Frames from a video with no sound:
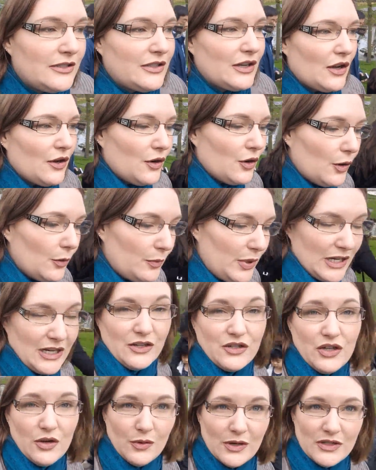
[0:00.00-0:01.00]
So
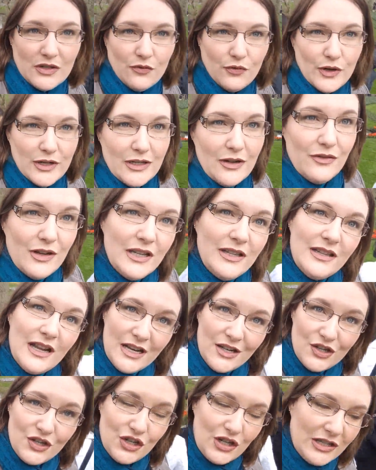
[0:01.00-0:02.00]
because she was afraid of it,
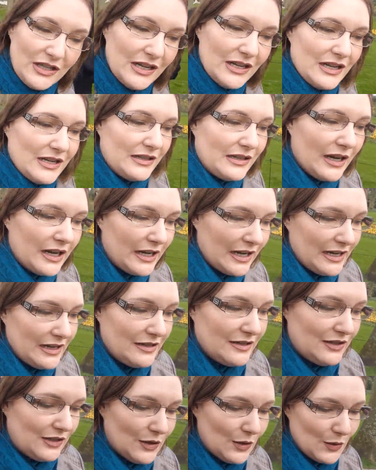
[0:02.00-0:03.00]
then she did it.
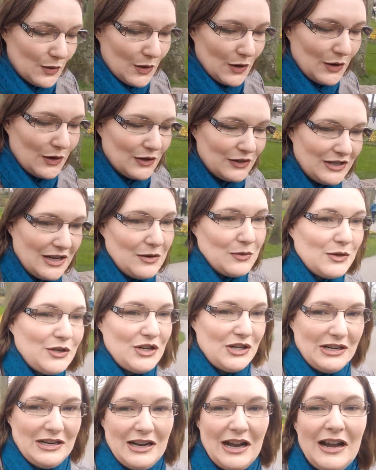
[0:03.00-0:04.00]
And so
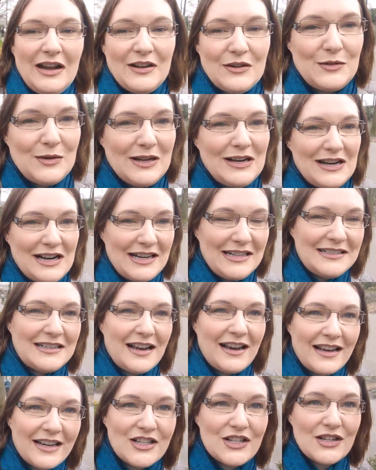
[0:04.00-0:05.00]
now she
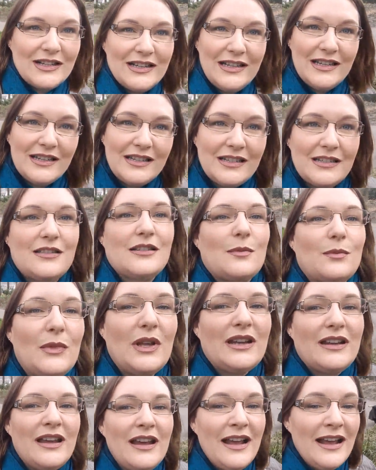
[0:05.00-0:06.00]
realized that actually this is
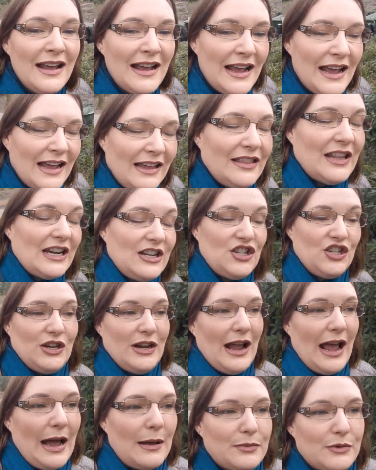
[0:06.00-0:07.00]
something that
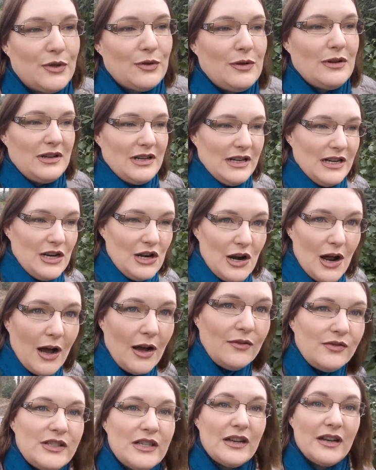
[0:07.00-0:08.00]
she absolutely
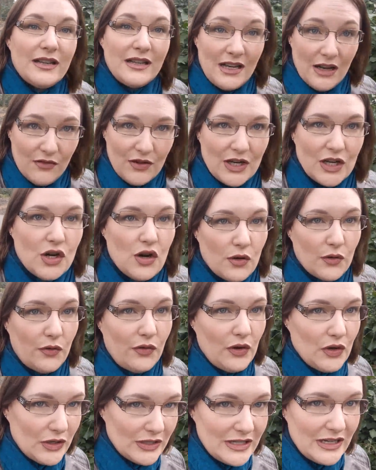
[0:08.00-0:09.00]
loves, giving
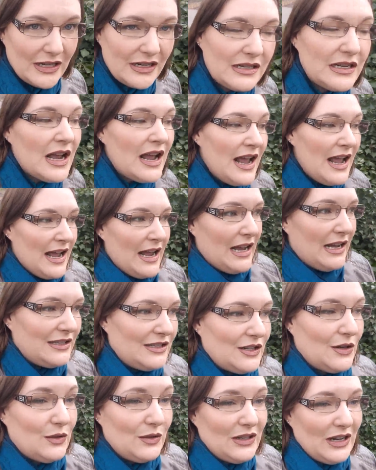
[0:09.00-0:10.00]
conferences.
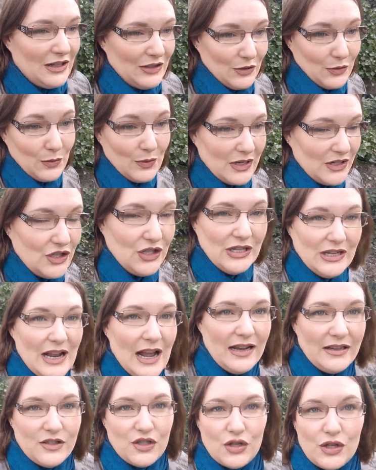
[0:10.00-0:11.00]
And so that's what
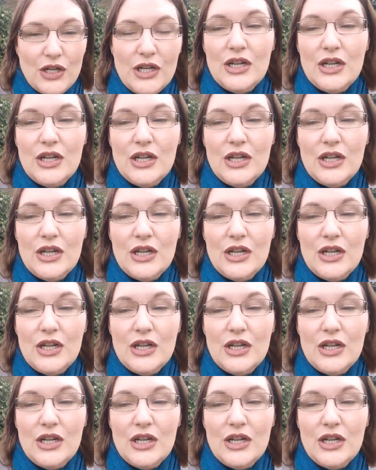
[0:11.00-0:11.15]
she does.